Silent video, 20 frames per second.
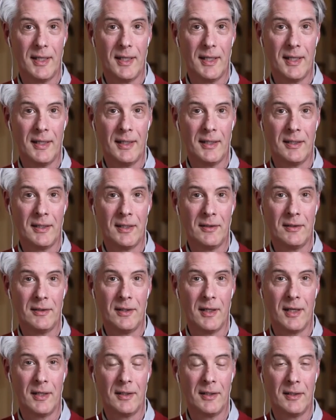And
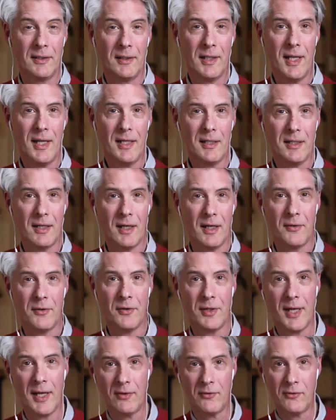unlike other
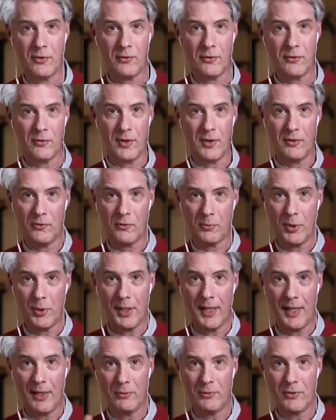cancers that
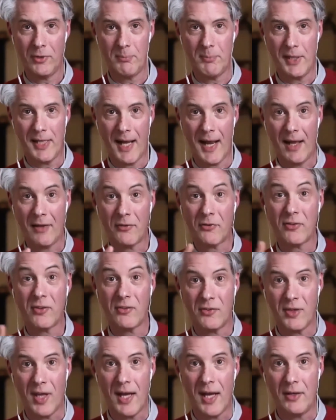spread out and
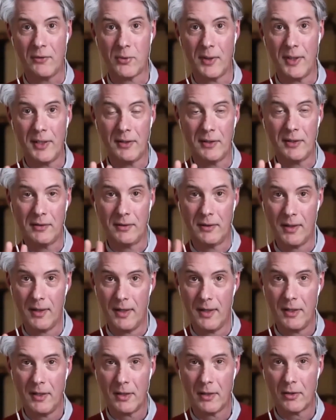metastasize, right, and
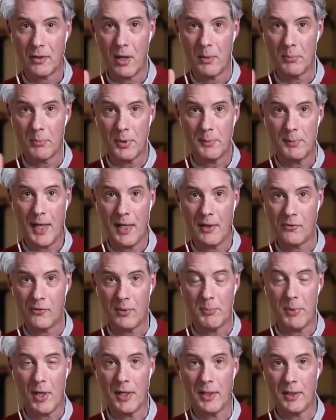compromise
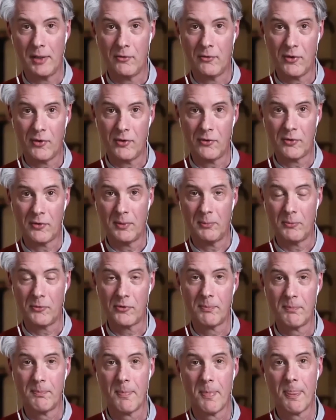the body's
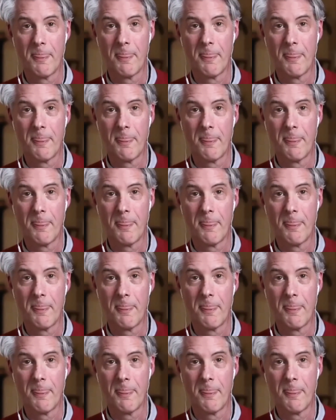systems,